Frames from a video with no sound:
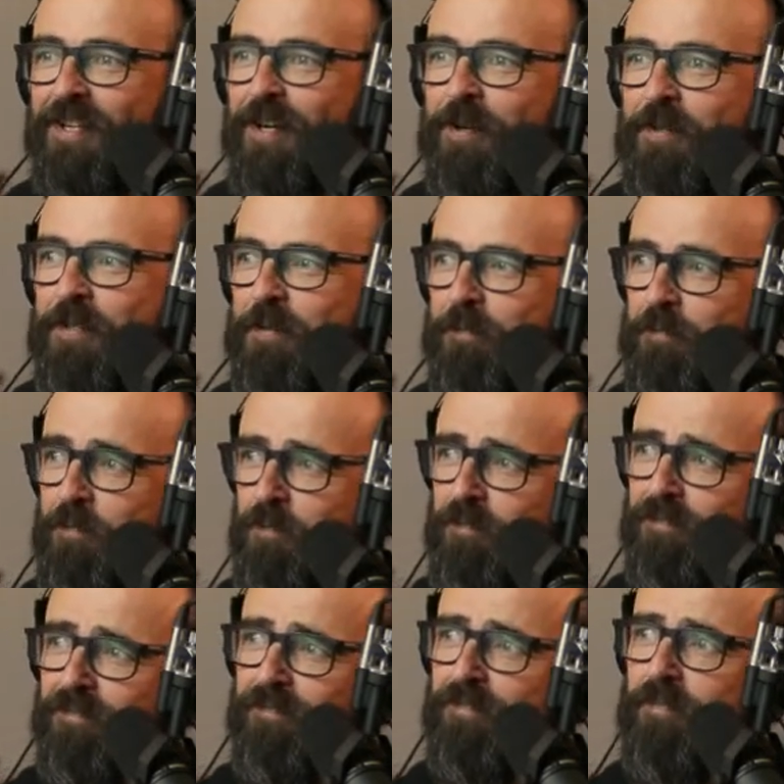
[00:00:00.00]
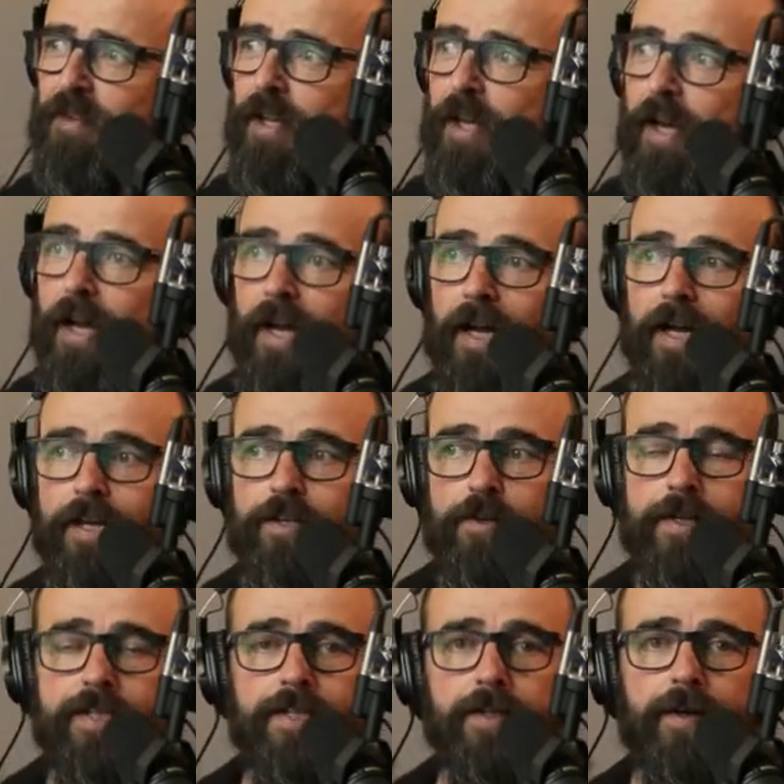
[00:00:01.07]
Coast.
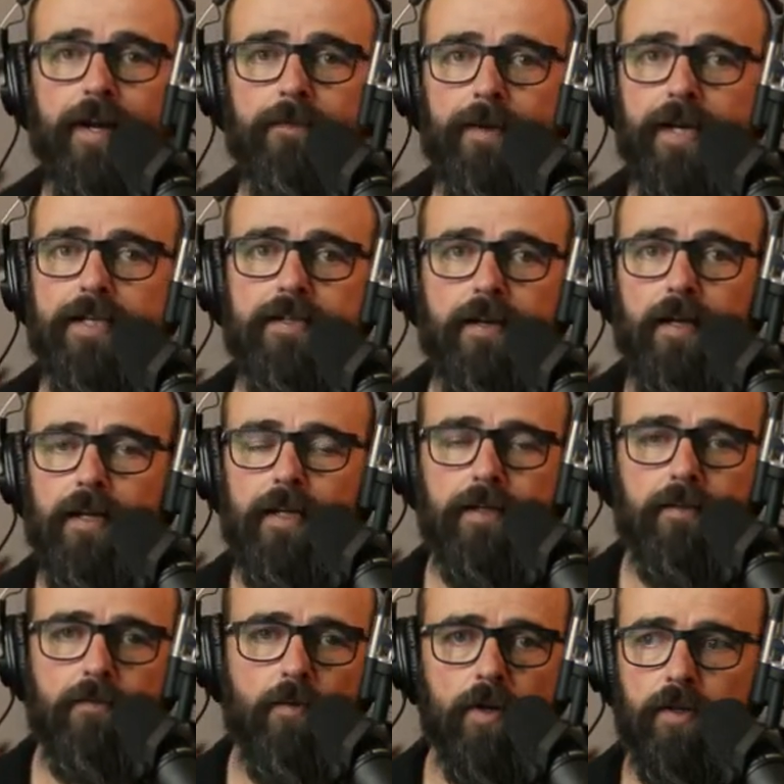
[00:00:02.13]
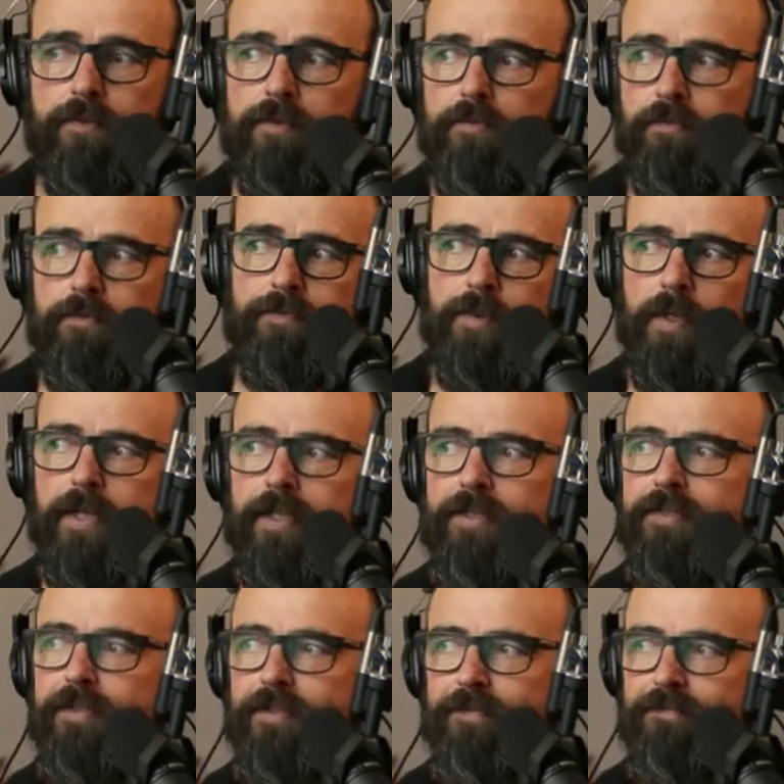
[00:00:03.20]
Your Instagram page, wonderful,
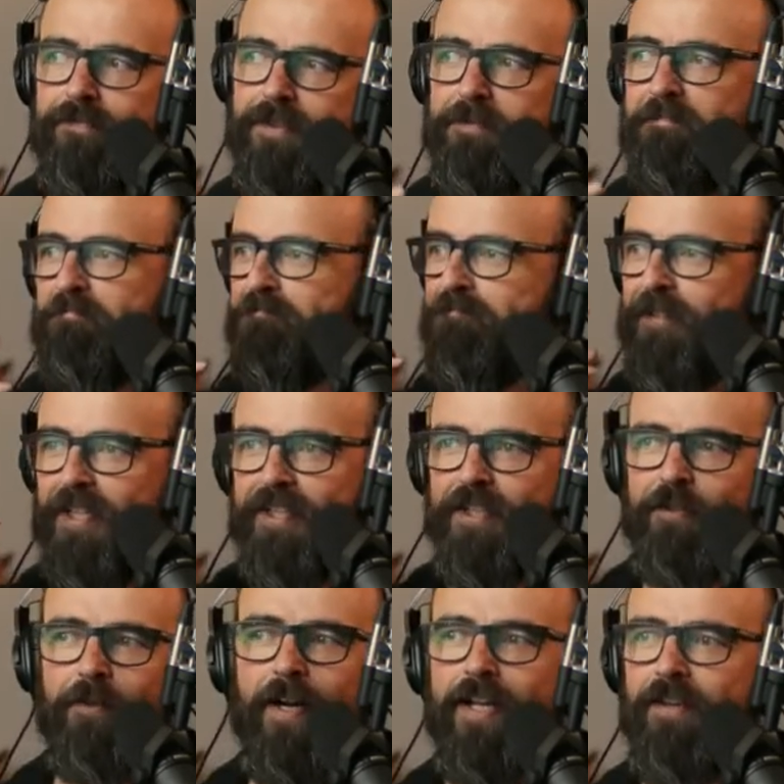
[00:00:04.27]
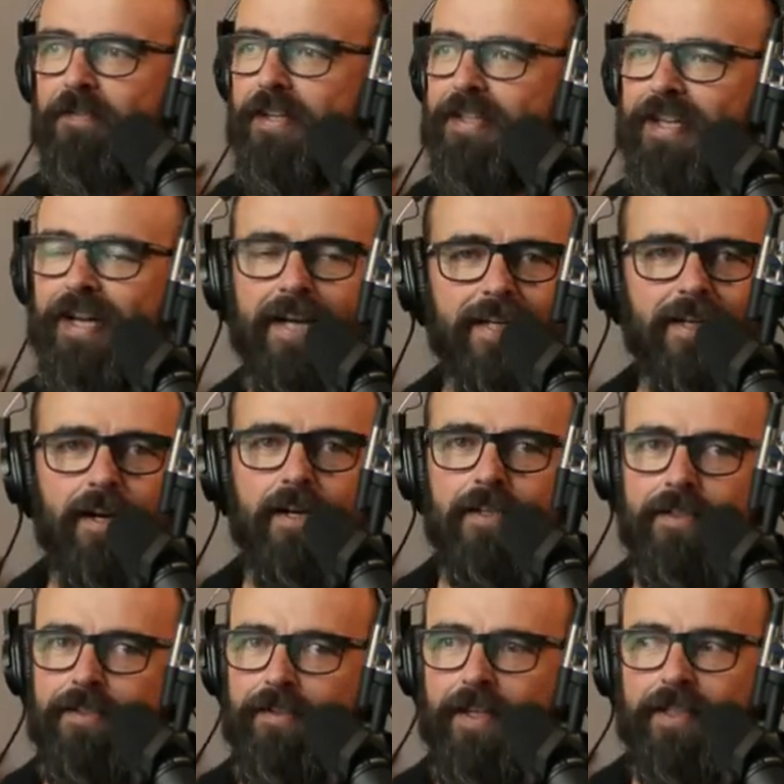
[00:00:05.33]
brilliant. You've done the gray, you've got the
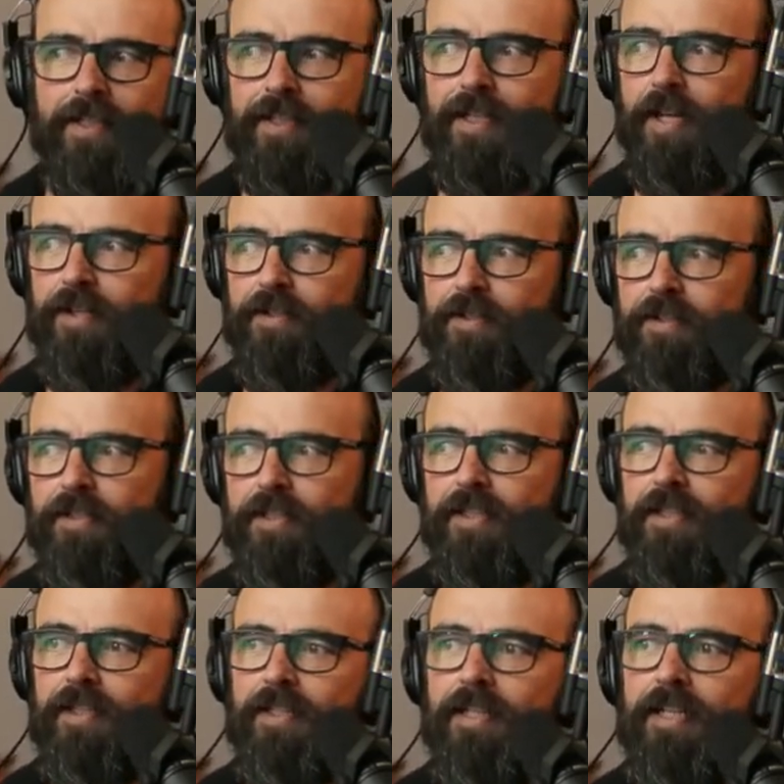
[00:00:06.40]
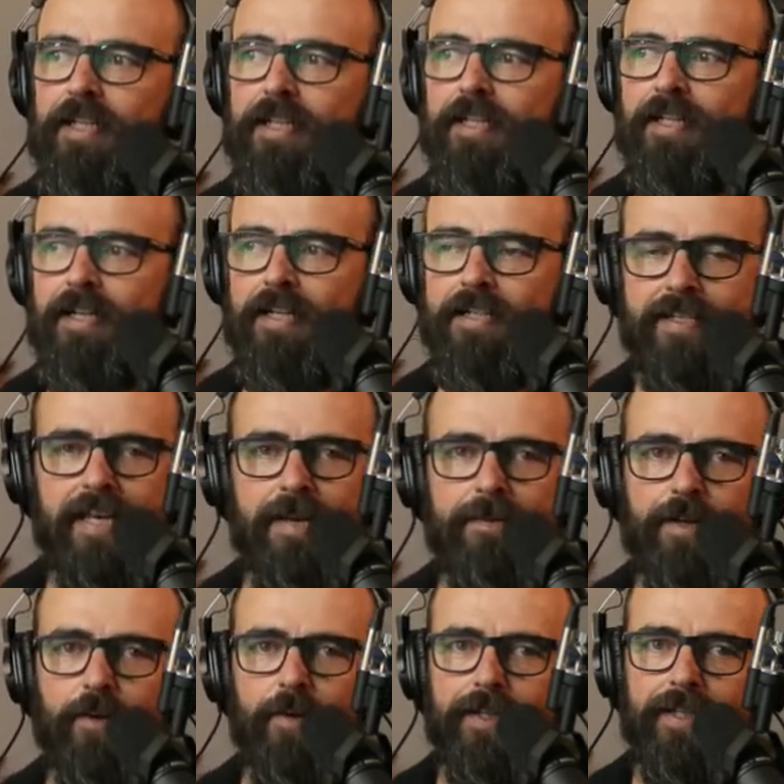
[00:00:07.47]
icons, you got the color
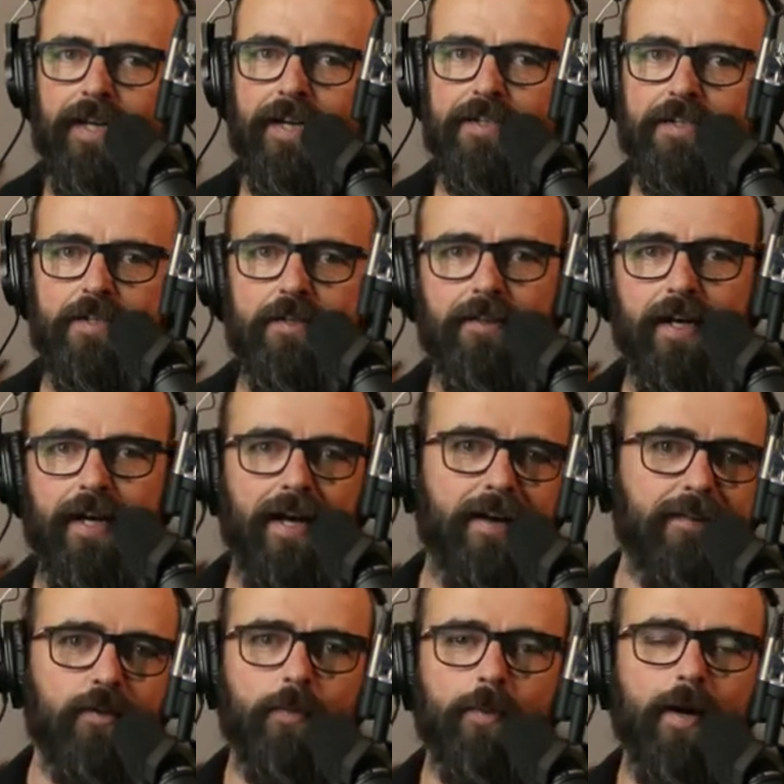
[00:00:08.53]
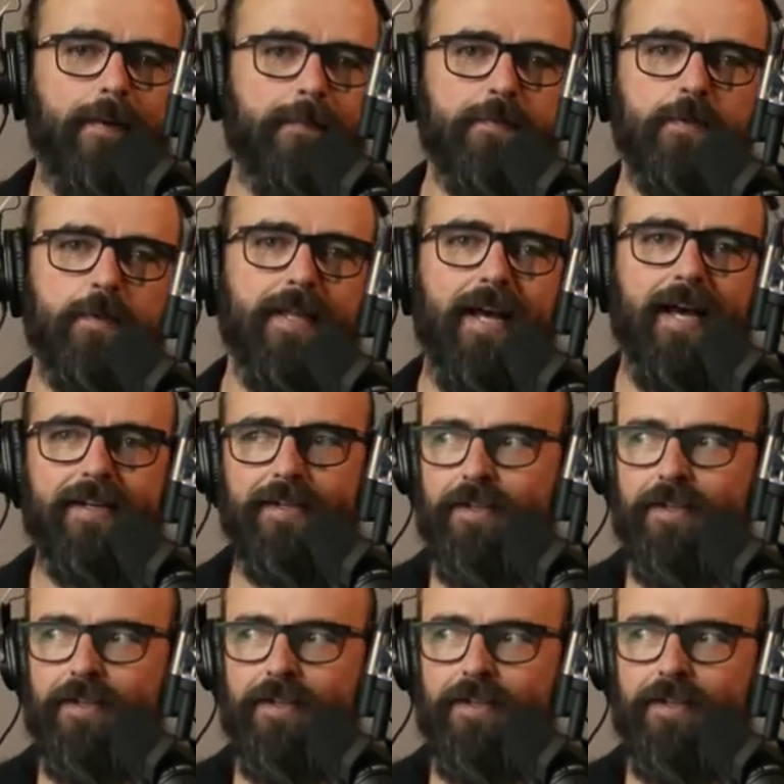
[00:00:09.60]
scheme going there. So I have no problems with that.